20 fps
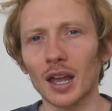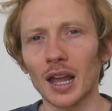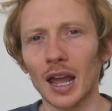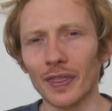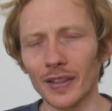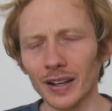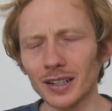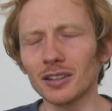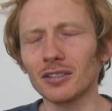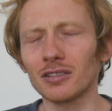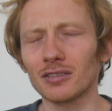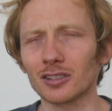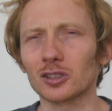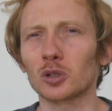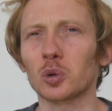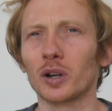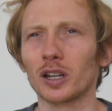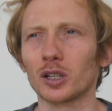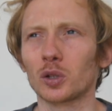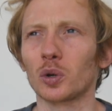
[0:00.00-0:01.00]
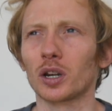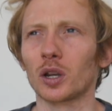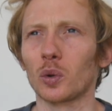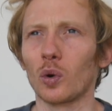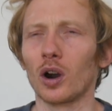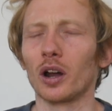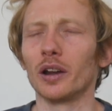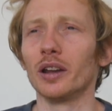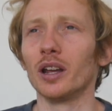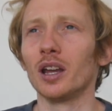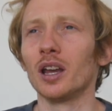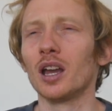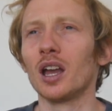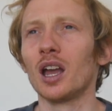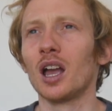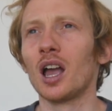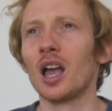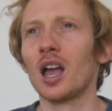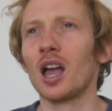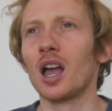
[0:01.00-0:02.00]
think this is a 2021,
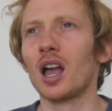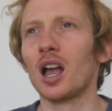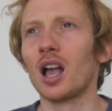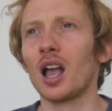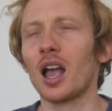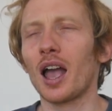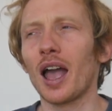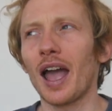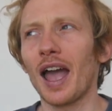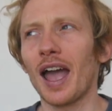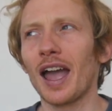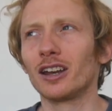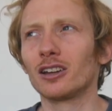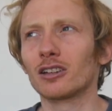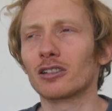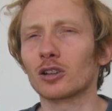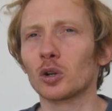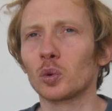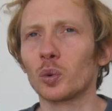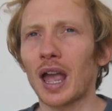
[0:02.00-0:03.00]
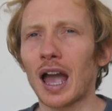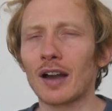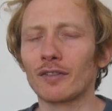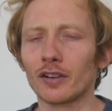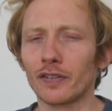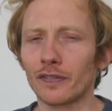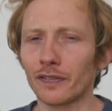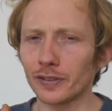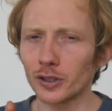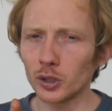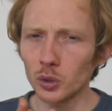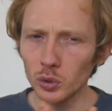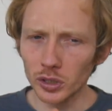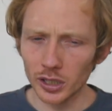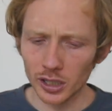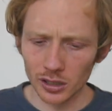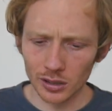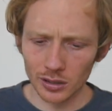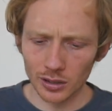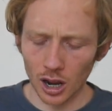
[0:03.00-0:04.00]
and so we have a few
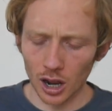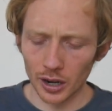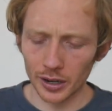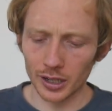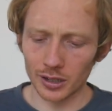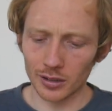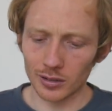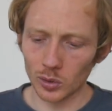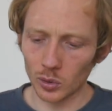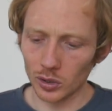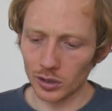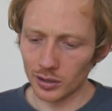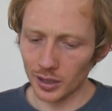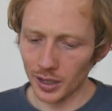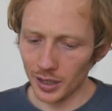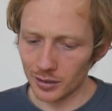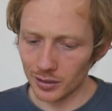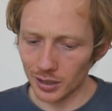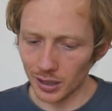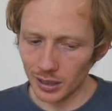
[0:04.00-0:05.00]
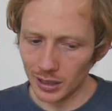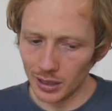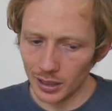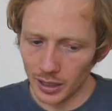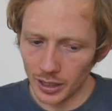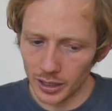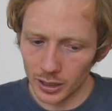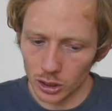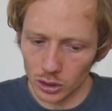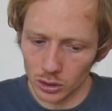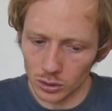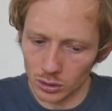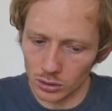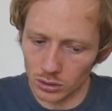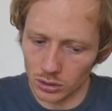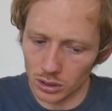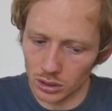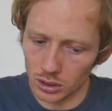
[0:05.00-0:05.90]
years on it. So it's a little.